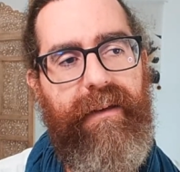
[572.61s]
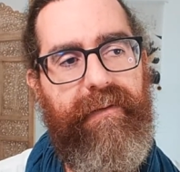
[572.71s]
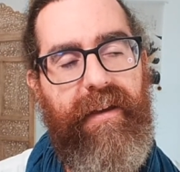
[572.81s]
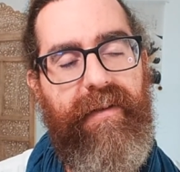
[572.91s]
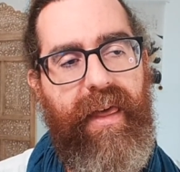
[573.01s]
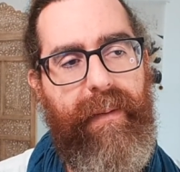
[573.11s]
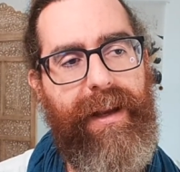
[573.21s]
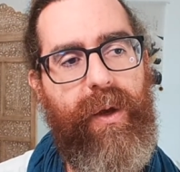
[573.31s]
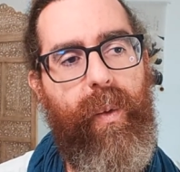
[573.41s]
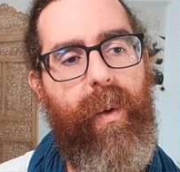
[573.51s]
if the
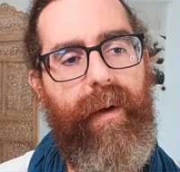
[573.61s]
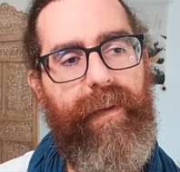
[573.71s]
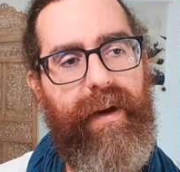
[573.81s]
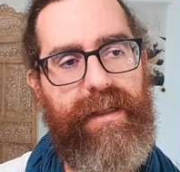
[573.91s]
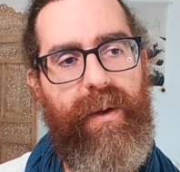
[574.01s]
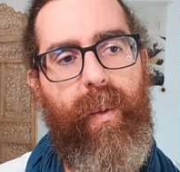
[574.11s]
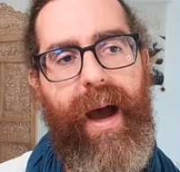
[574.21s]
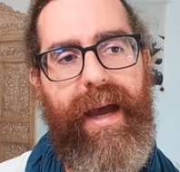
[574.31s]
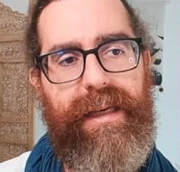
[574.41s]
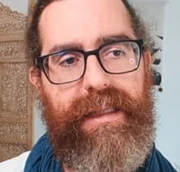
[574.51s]
W wanders, the
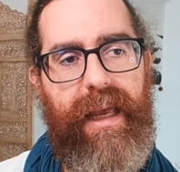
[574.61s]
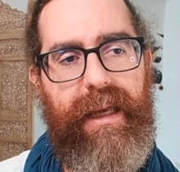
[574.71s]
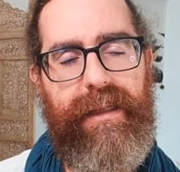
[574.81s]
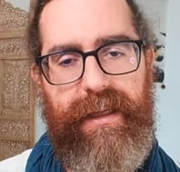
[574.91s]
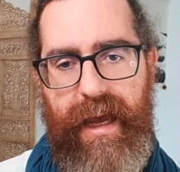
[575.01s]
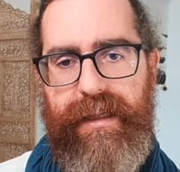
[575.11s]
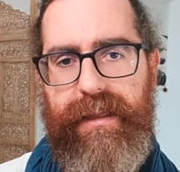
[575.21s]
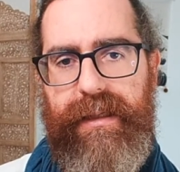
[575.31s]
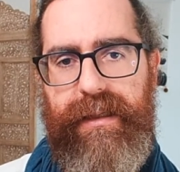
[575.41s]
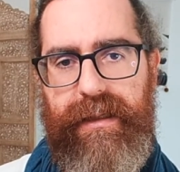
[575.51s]
Y says
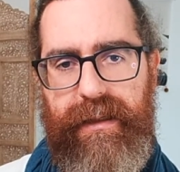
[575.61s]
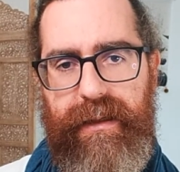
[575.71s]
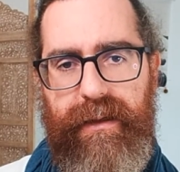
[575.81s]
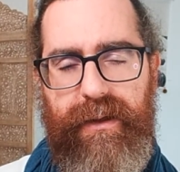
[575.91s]
yes.